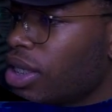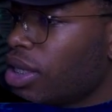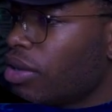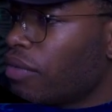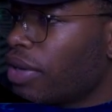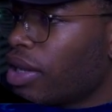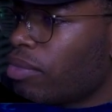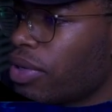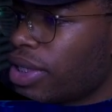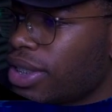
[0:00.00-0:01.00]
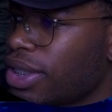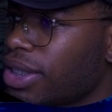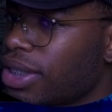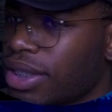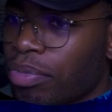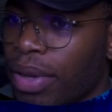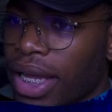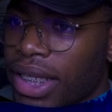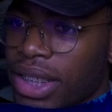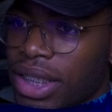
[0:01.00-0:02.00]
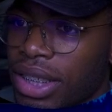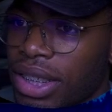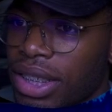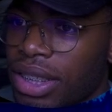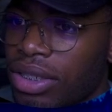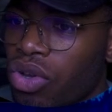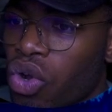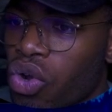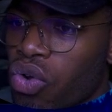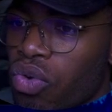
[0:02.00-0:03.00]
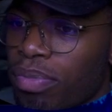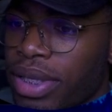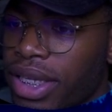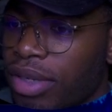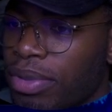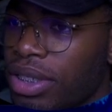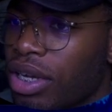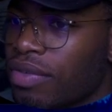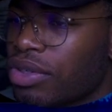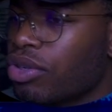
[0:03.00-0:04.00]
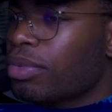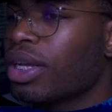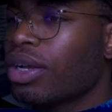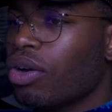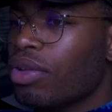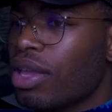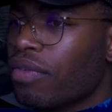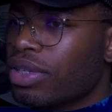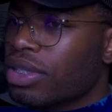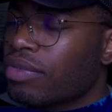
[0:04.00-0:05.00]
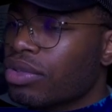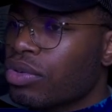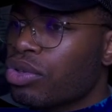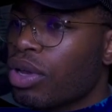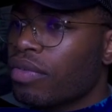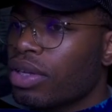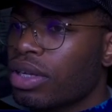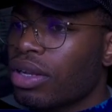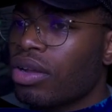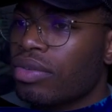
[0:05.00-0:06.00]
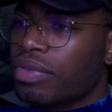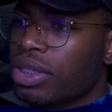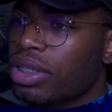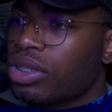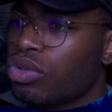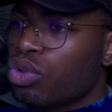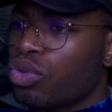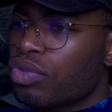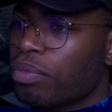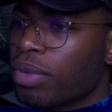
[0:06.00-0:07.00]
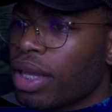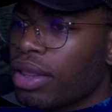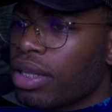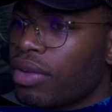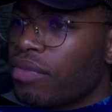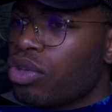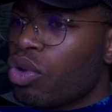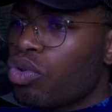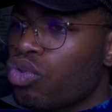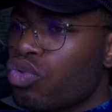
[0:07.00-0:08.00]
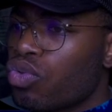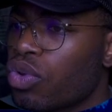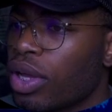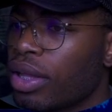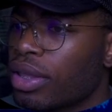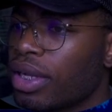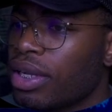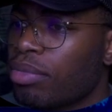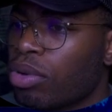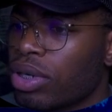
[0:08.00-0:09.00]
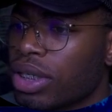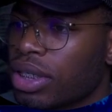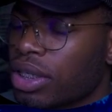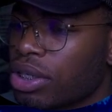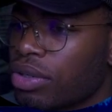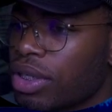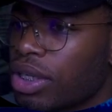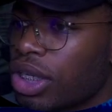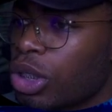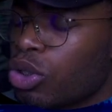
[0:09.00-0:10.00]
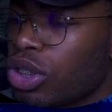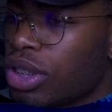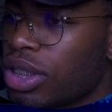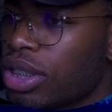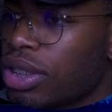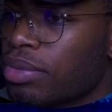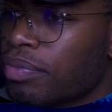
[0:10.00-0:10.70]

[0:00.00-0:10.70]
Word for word: frameworks, Apache, Go, PHP, JavaScript, all that fun stuff. So you have a large variety to choose from. And then if you go to the leaderboard here, you just see